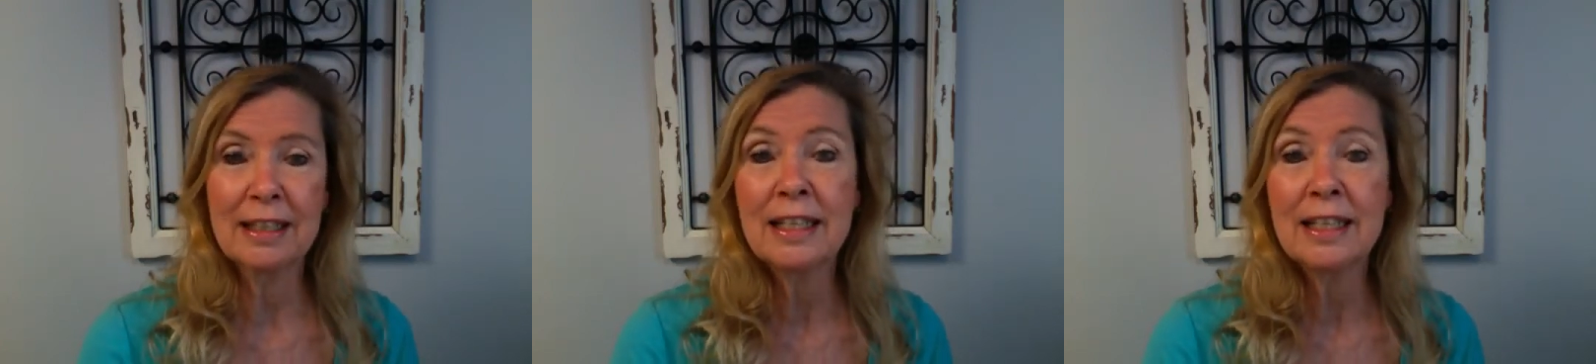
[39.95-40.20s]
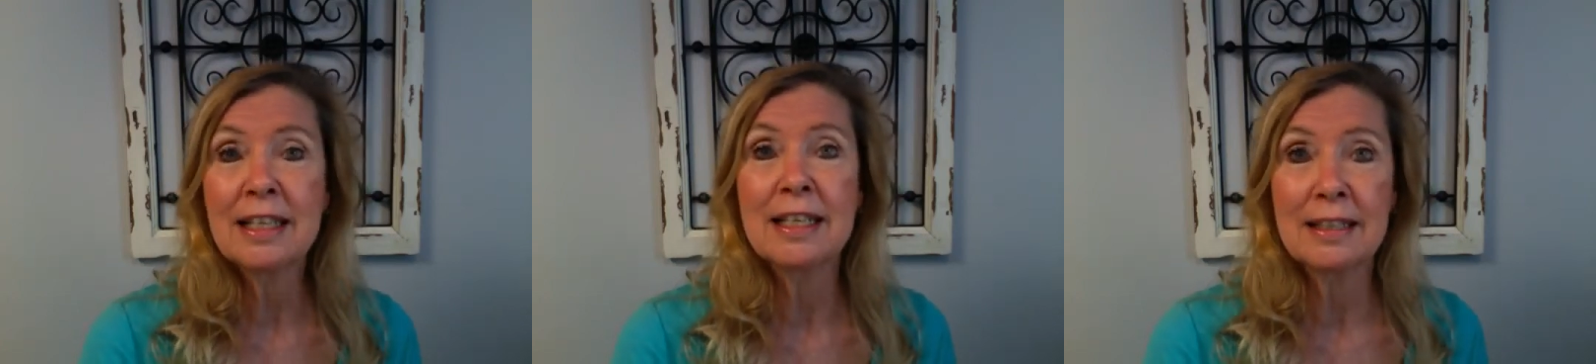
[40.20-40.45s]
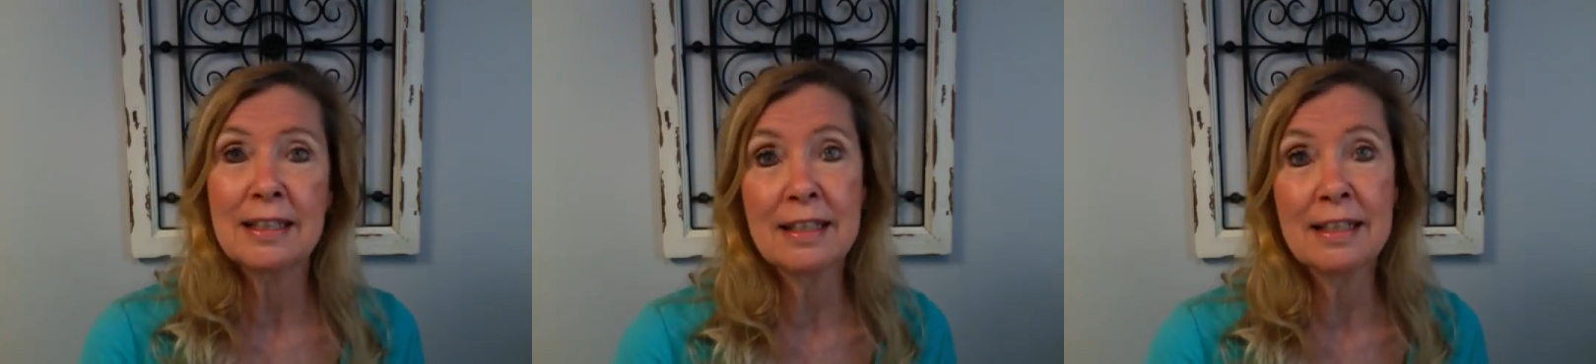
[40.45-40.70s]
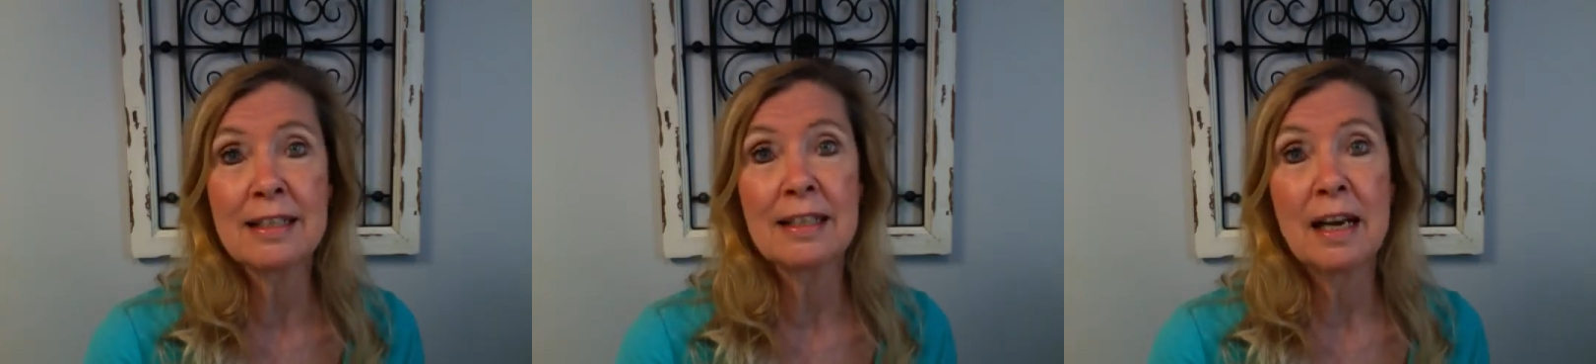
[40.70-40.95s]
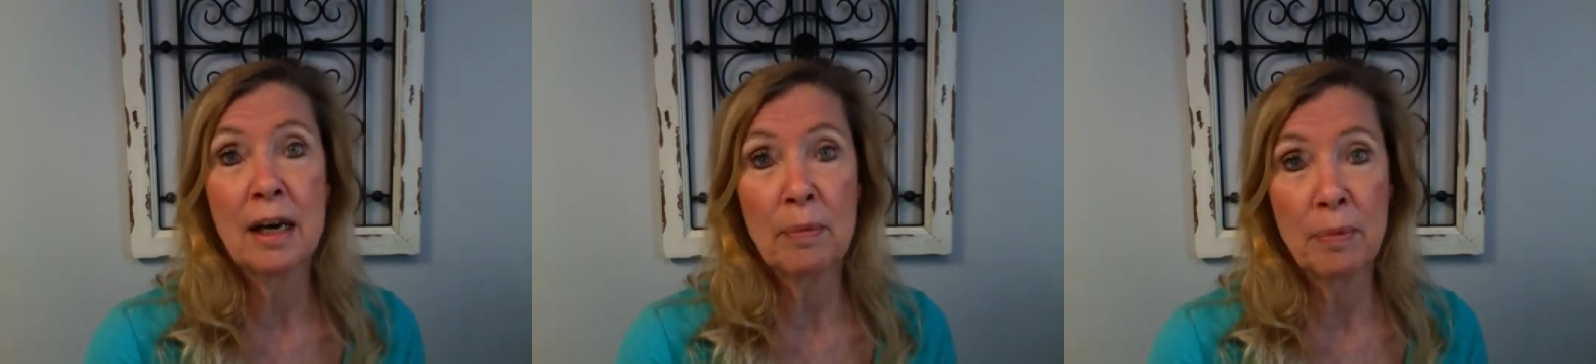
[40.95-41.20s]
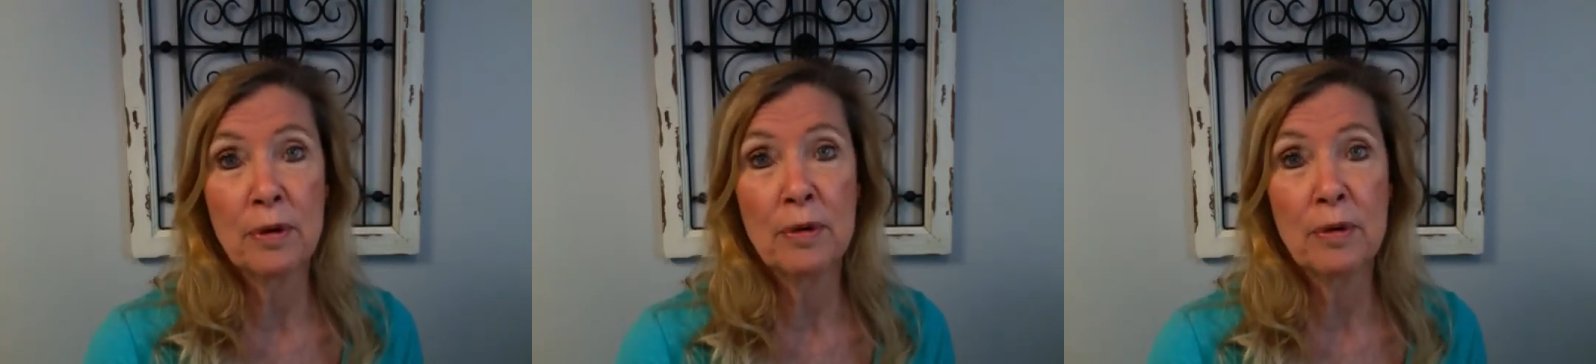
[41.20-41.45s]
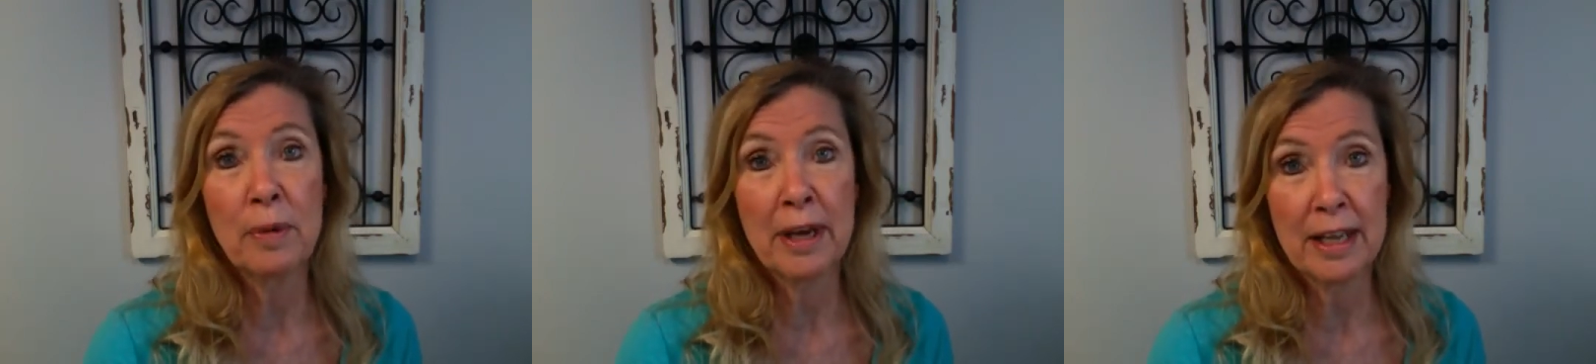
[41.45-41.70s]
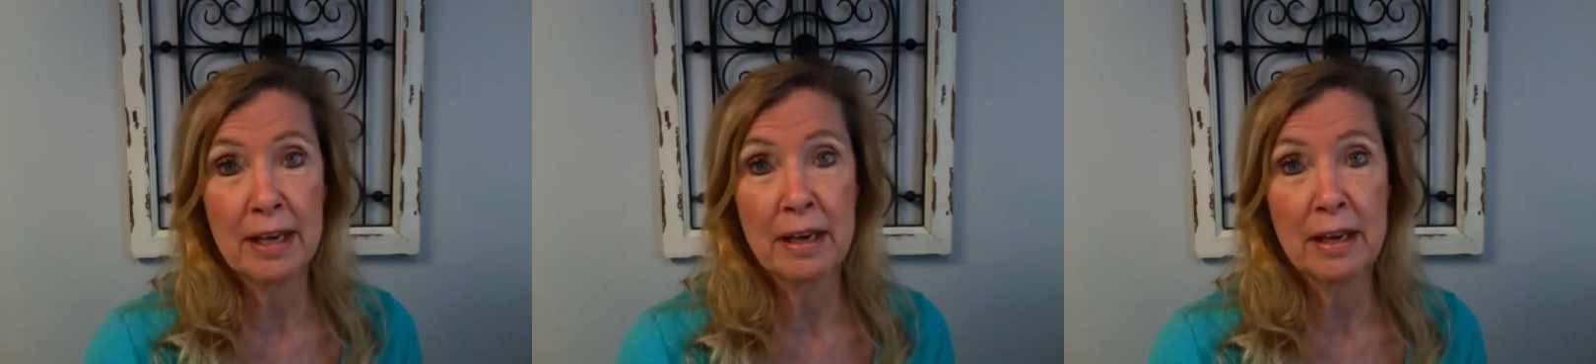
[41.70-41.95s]
Linda, is this approved by
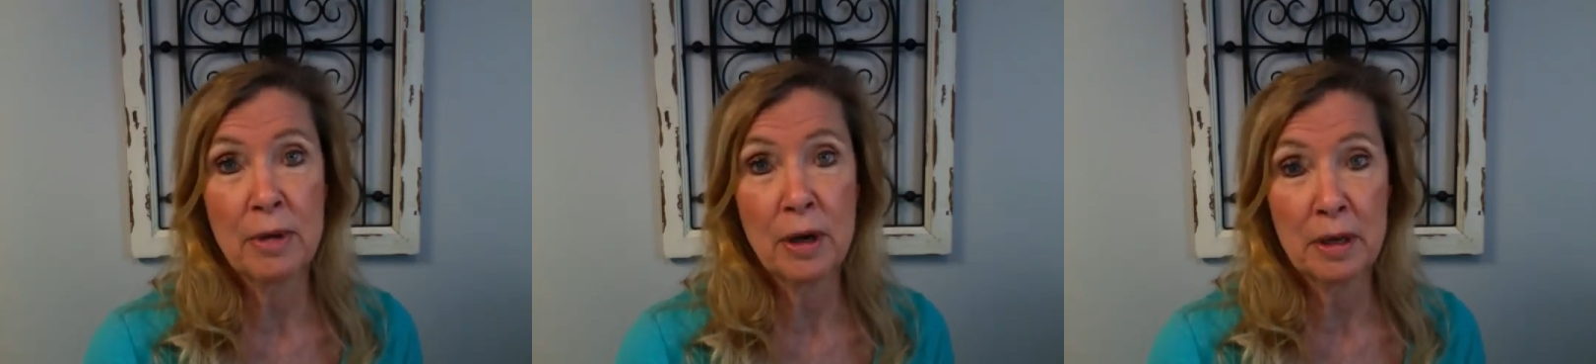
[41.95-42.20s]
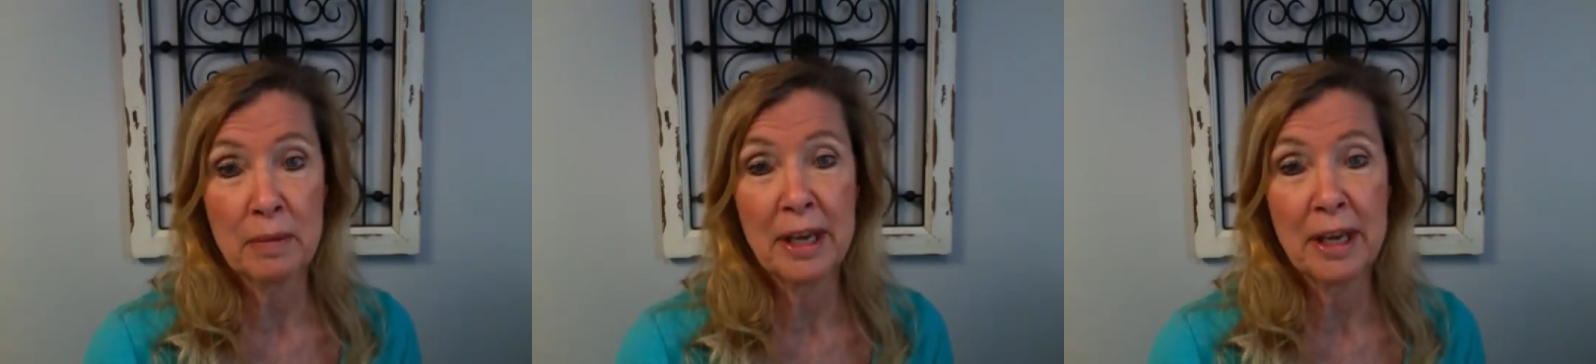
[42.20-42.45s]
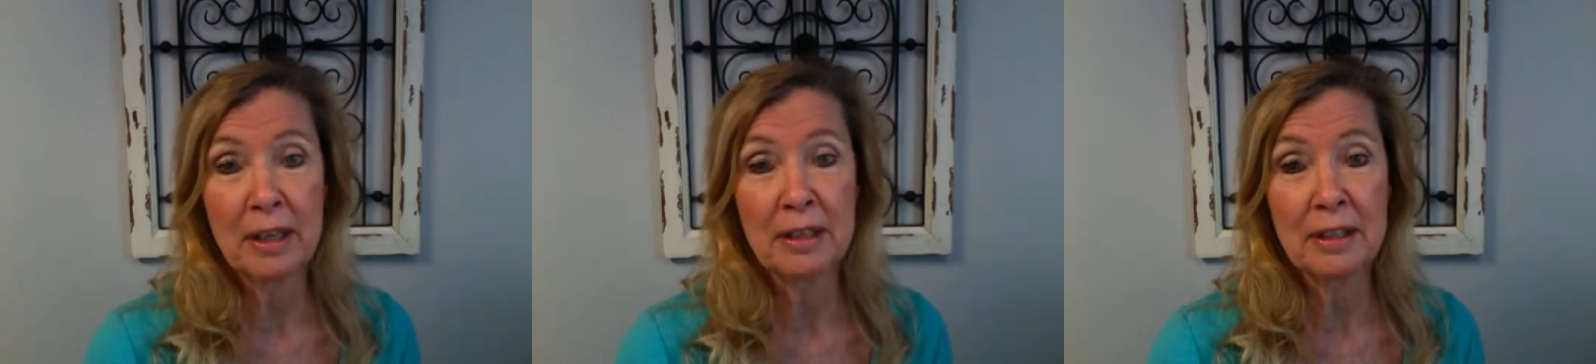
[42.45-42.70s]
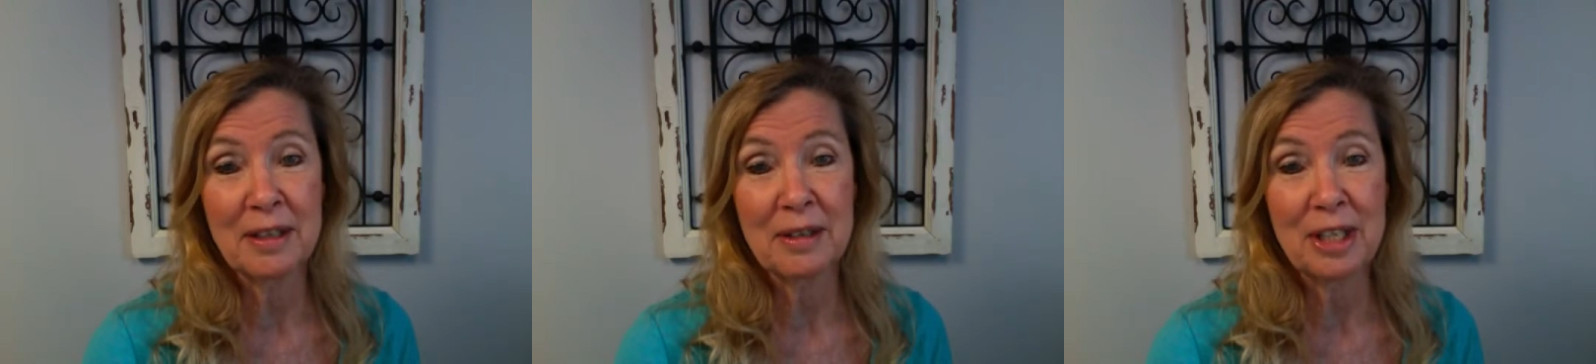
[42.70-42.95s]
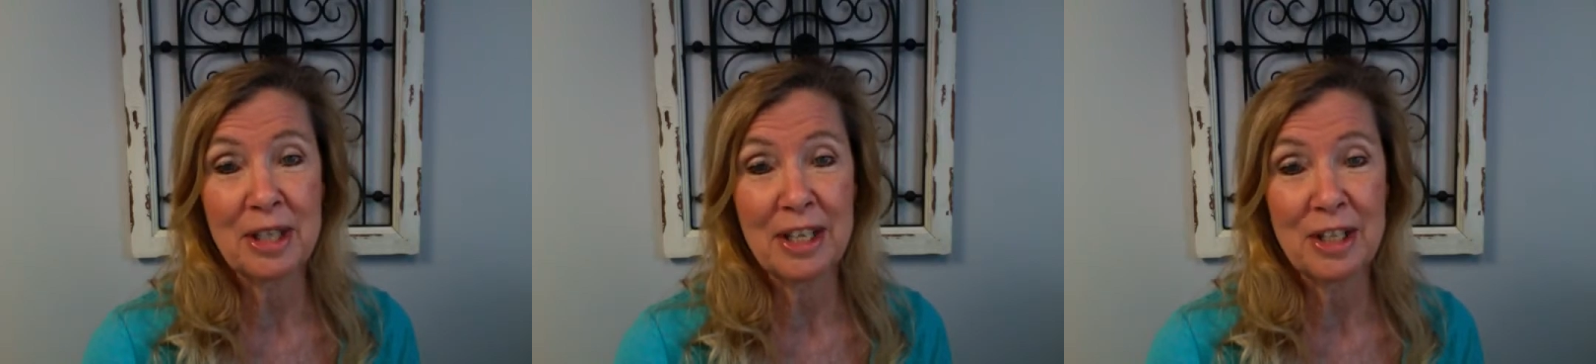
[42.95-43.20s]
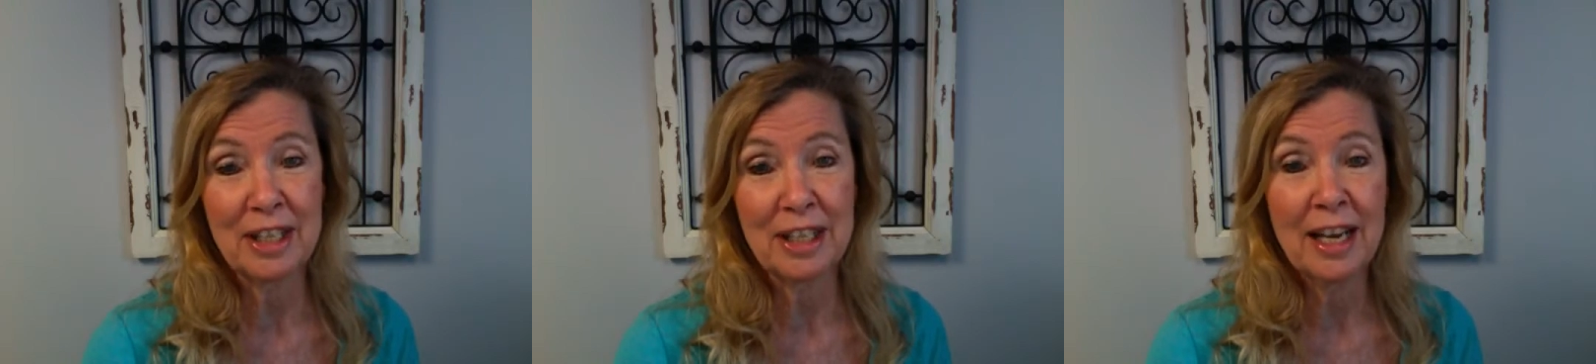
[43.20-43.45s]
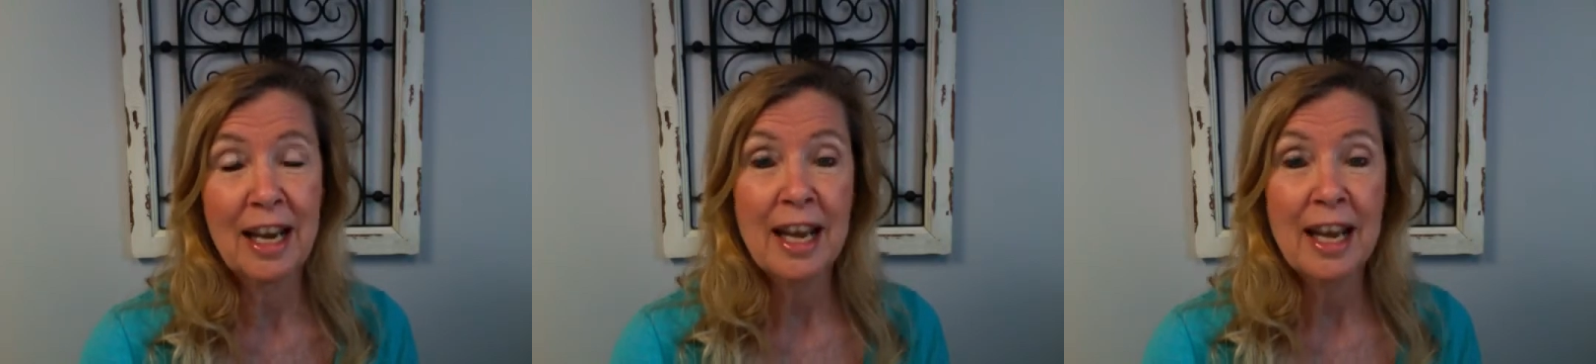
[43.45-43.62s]
the American Medical Association?